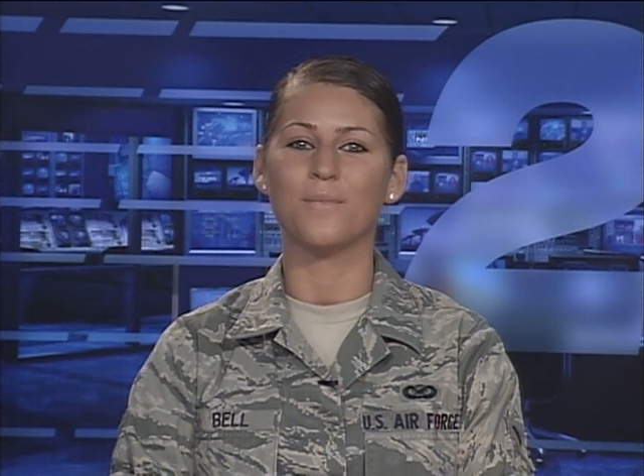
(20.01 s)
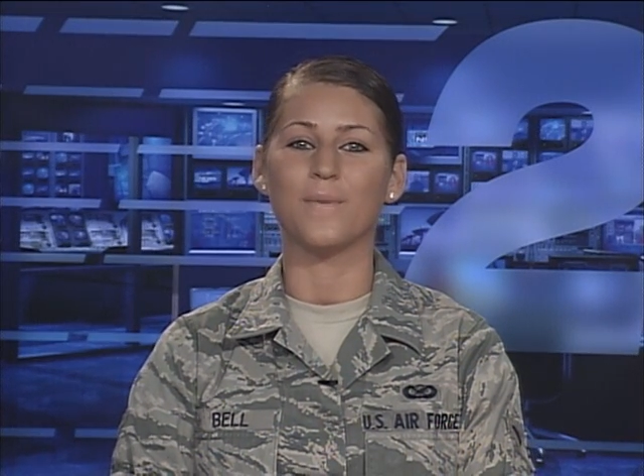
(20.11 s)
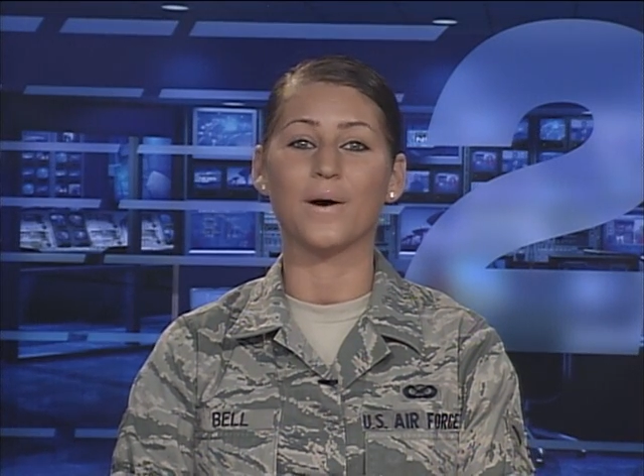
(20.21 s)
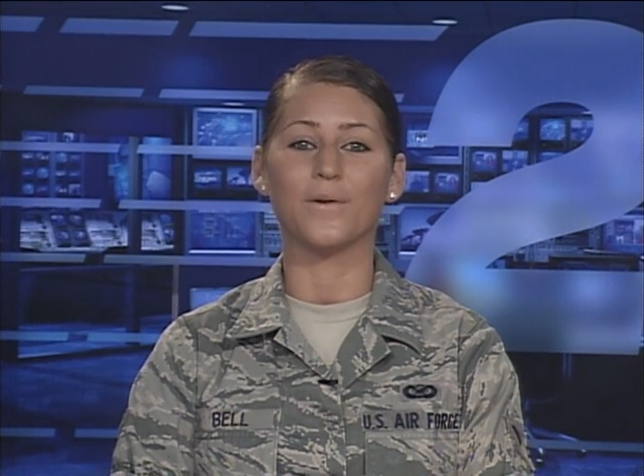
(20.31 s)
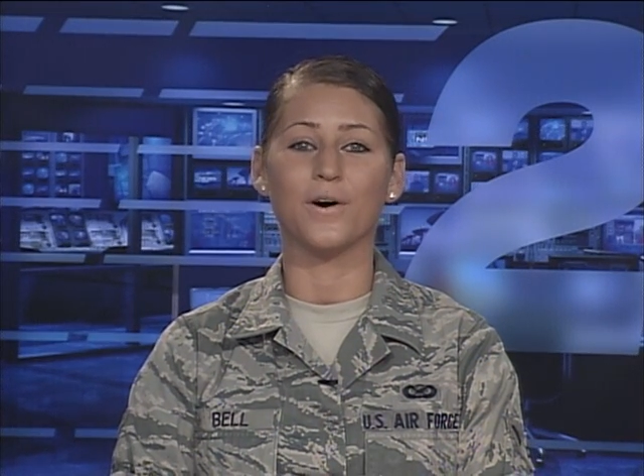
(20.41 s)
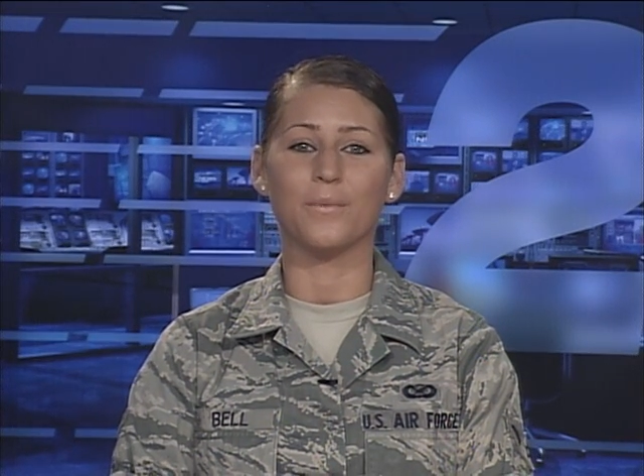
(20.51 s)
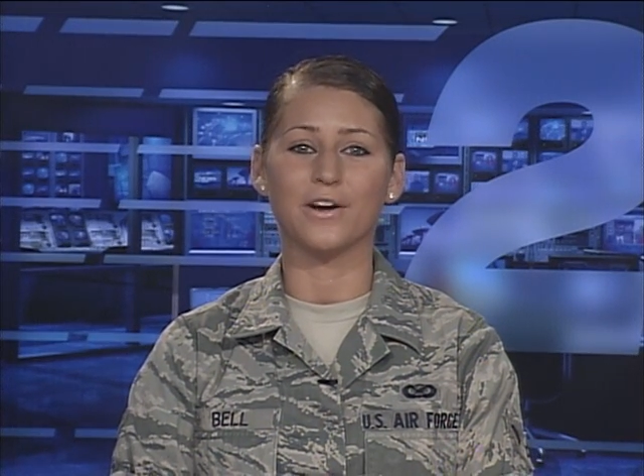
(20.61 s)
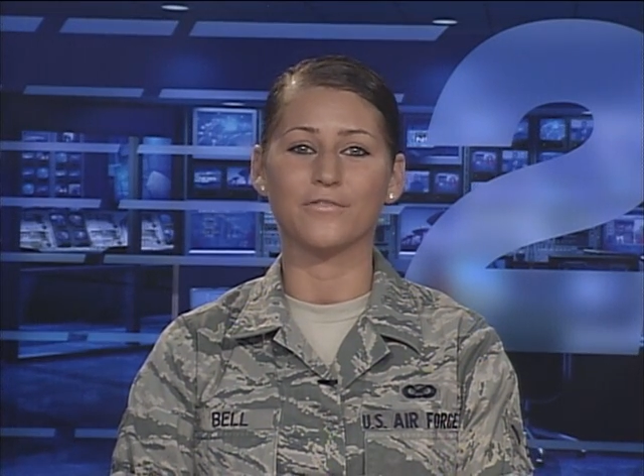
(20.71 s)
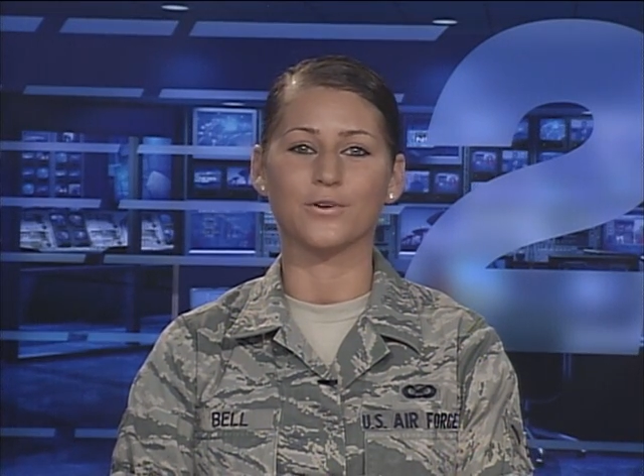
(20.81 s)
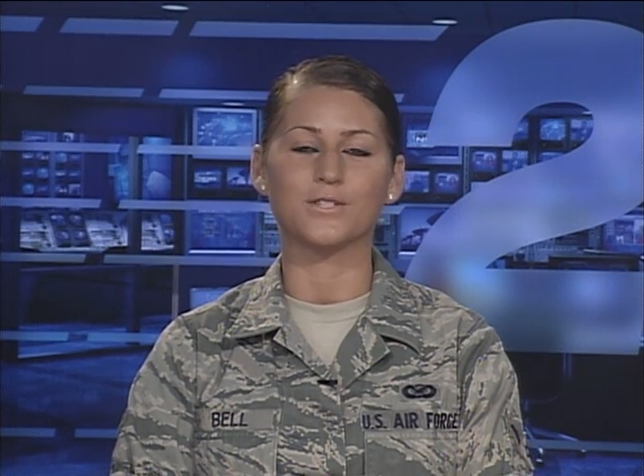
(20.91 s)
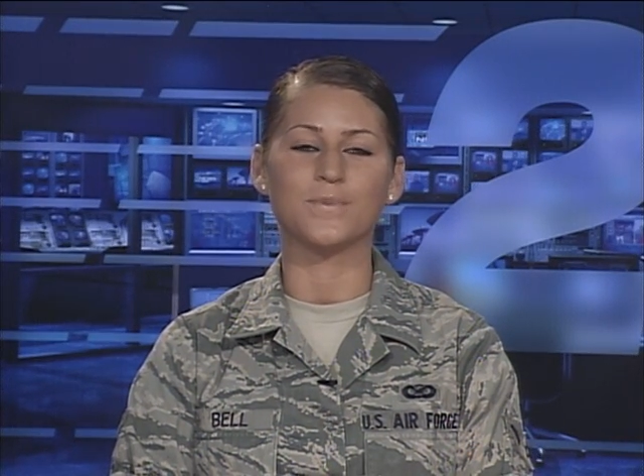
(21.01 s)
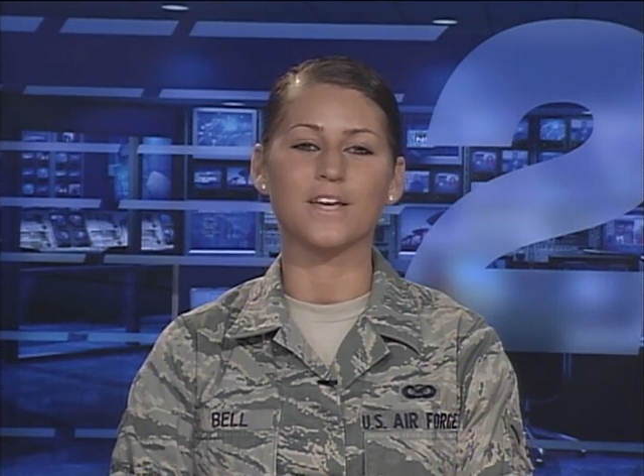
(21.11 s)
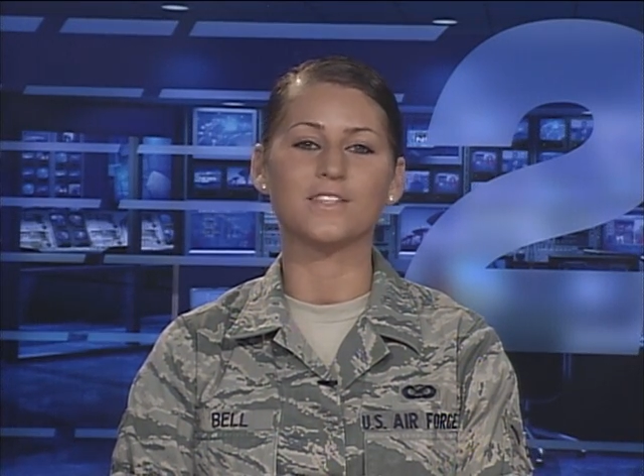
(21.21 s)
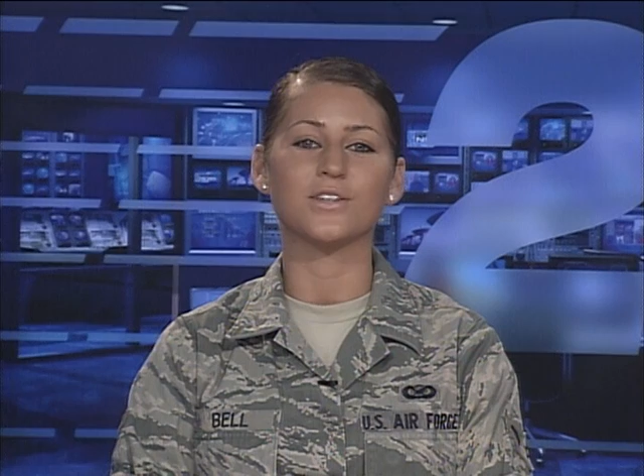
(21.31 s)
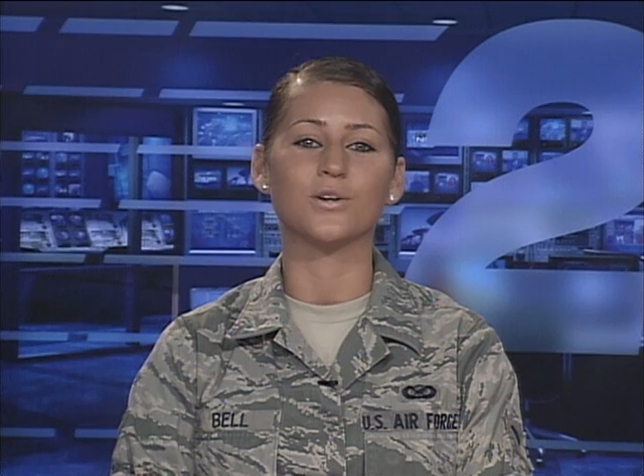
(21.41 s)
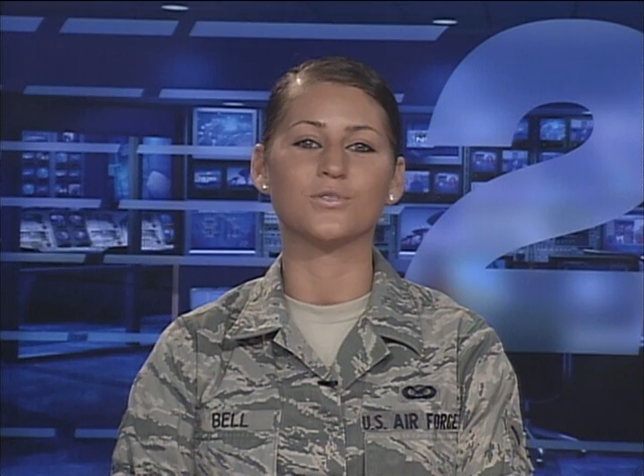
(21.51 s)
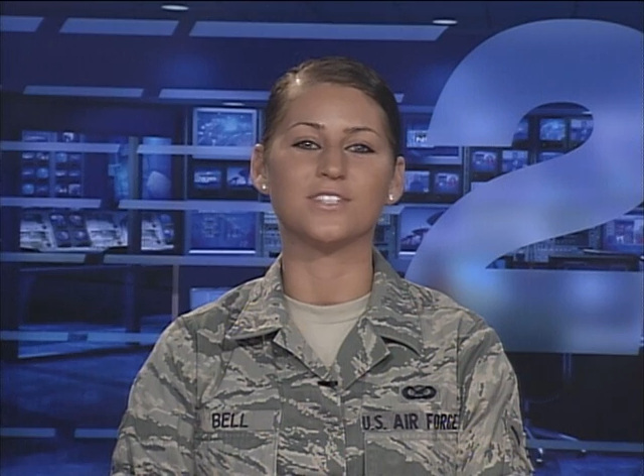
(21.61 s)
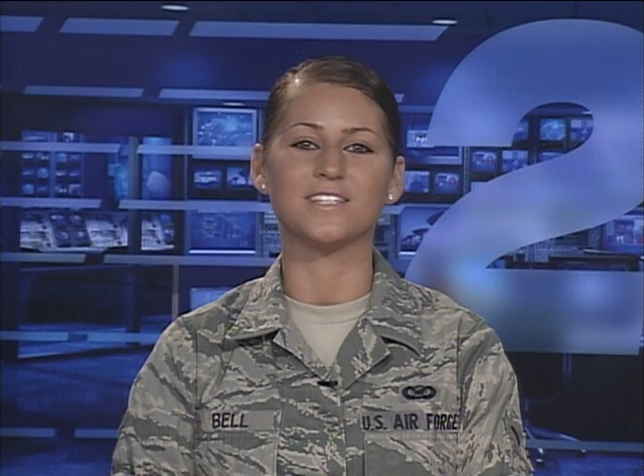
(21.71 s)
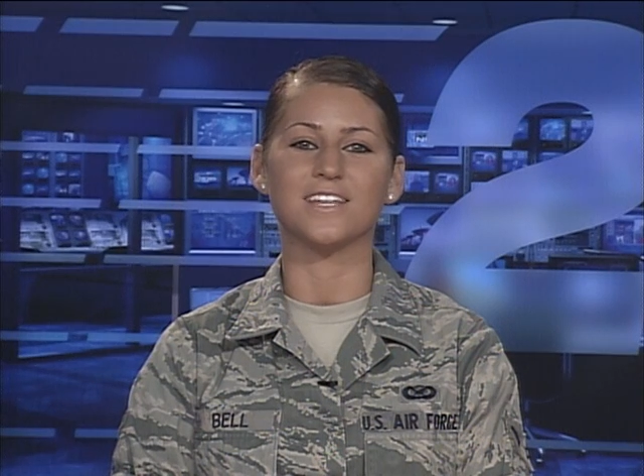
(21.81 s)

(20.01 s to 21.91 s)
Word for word: Mountain Home Air Force Base hosts its